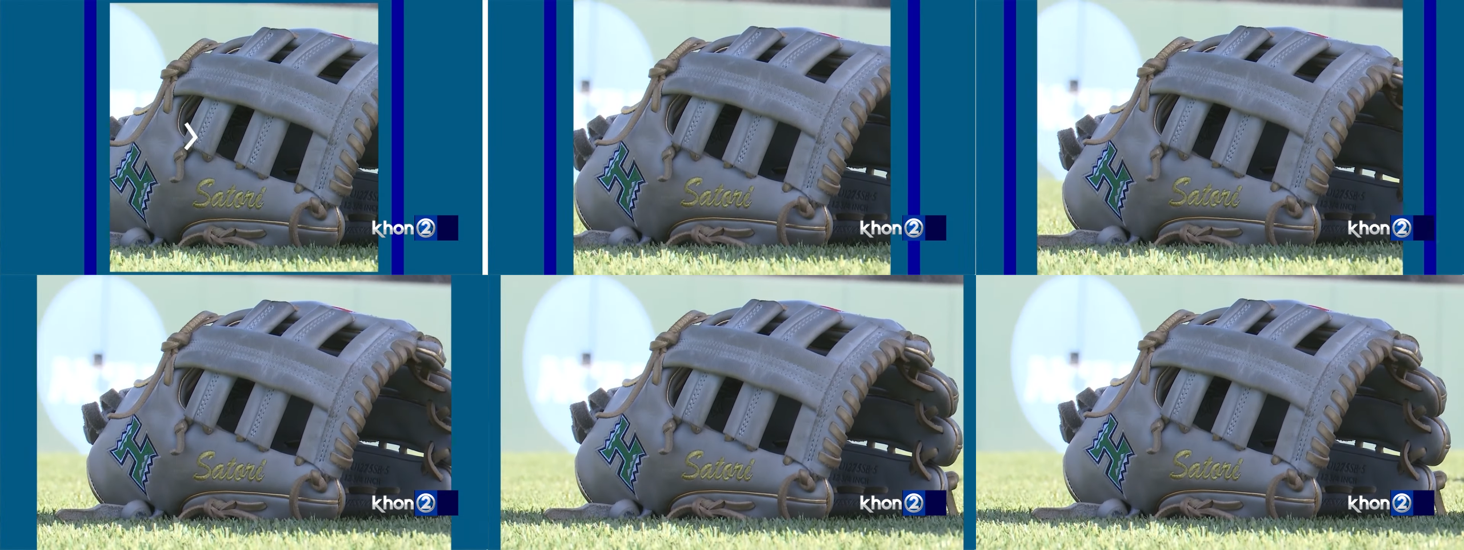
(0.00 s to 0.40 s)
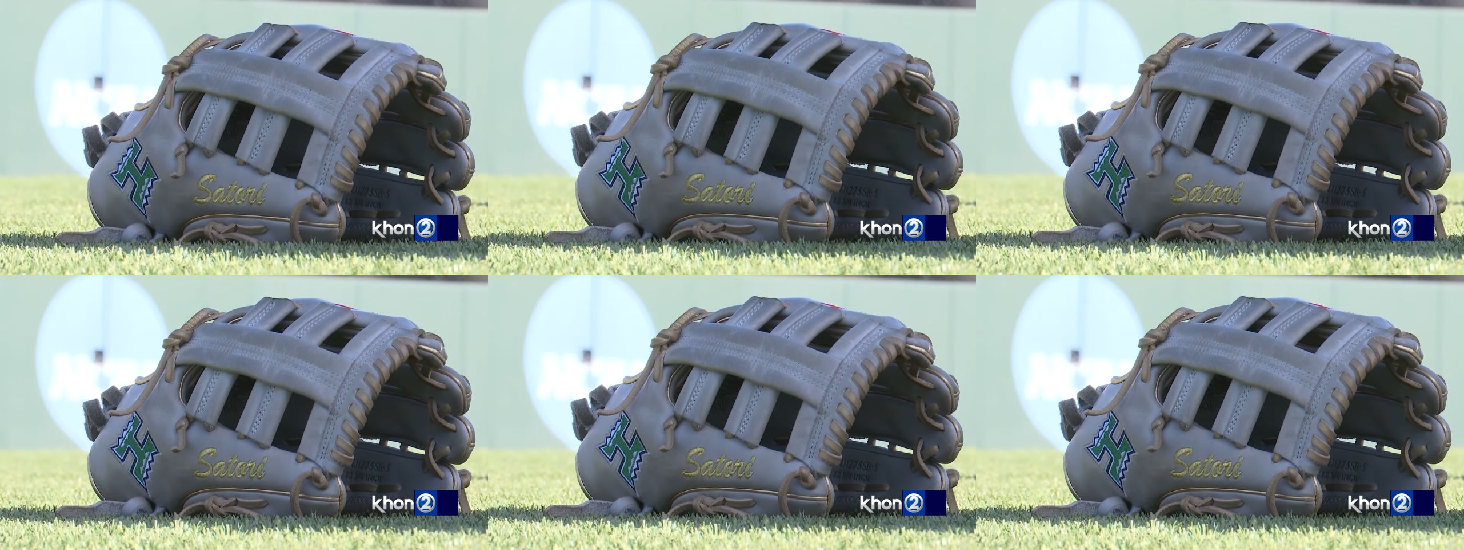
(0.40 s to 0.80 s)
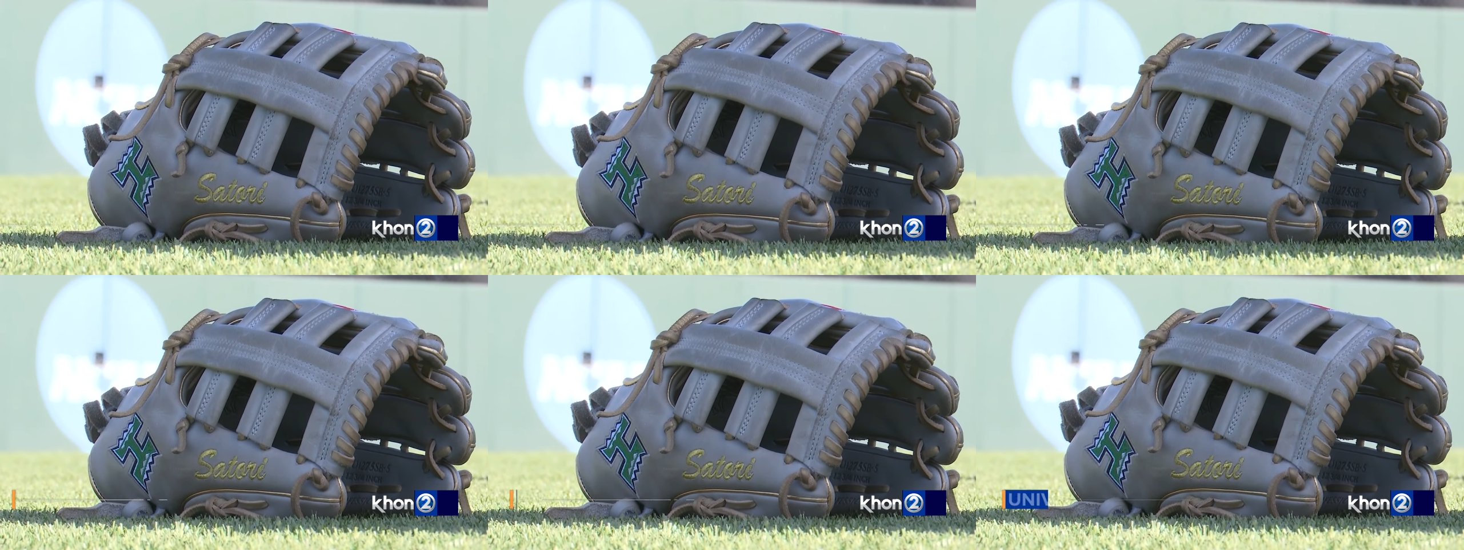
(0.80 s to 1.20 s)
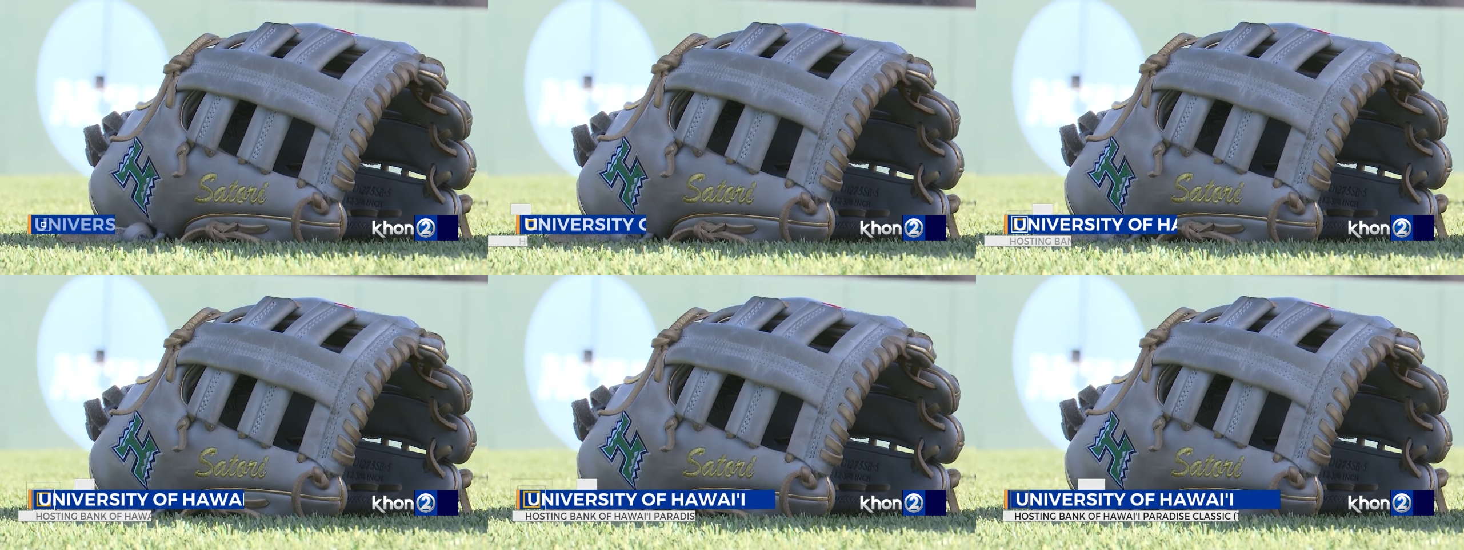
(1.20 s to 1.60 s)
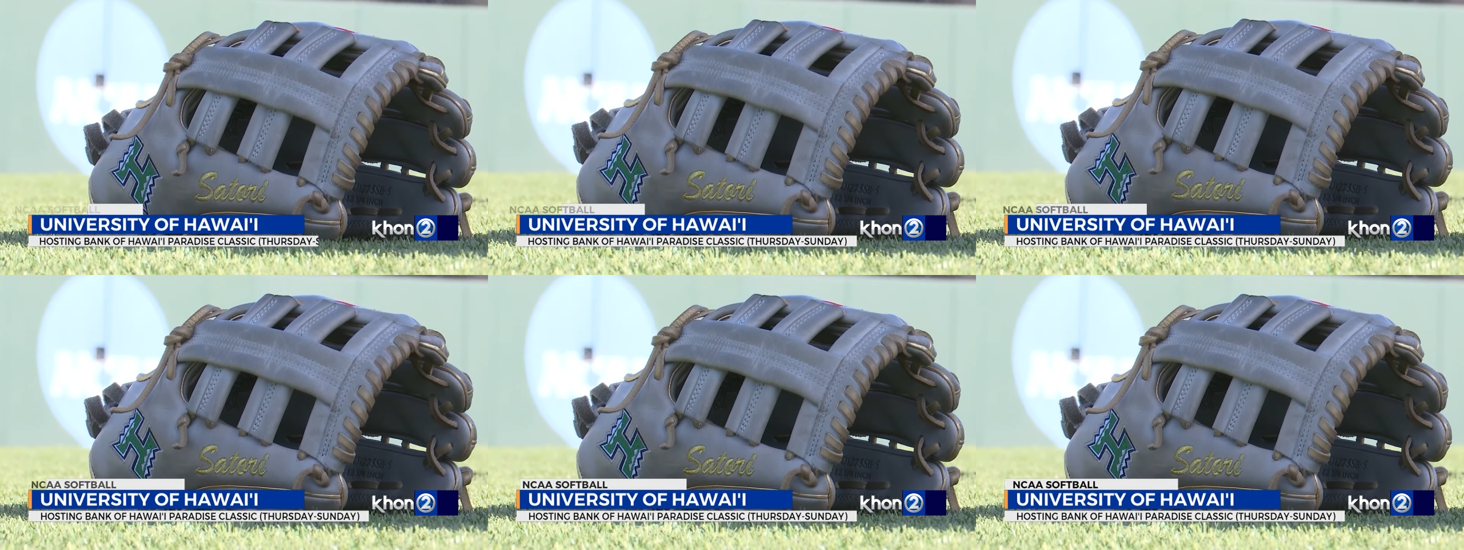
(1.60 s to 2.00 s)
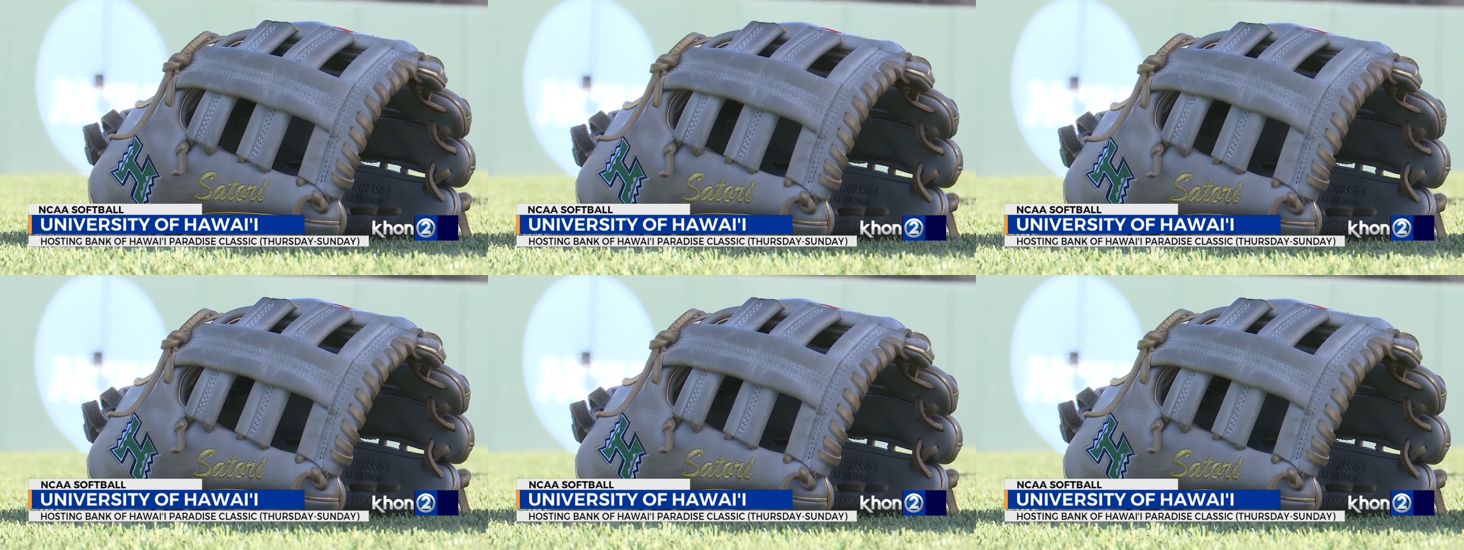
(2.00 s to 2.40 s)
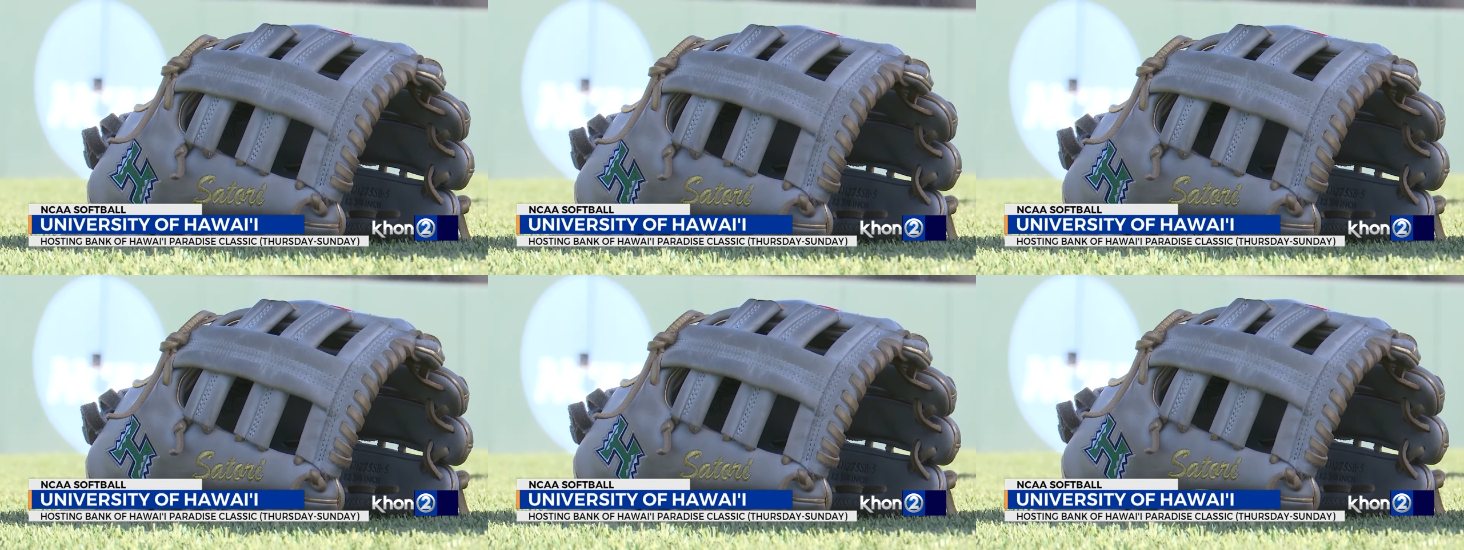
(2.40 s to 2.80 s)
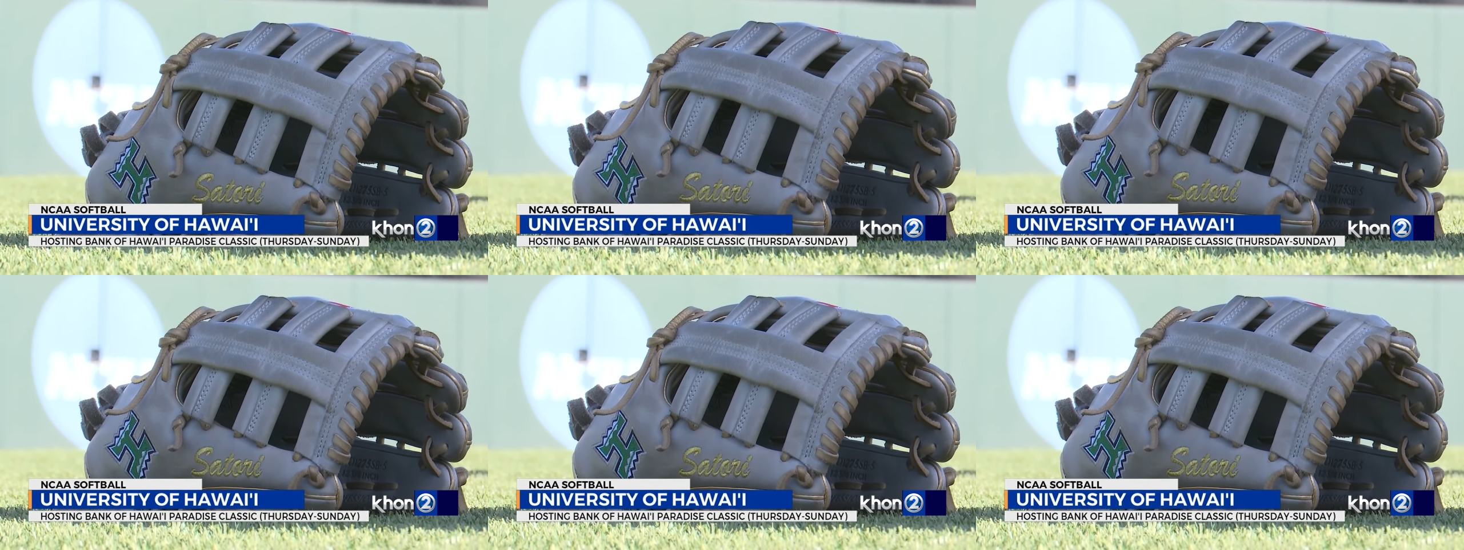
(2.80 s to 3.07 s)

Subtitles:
[unreadable: no face in view]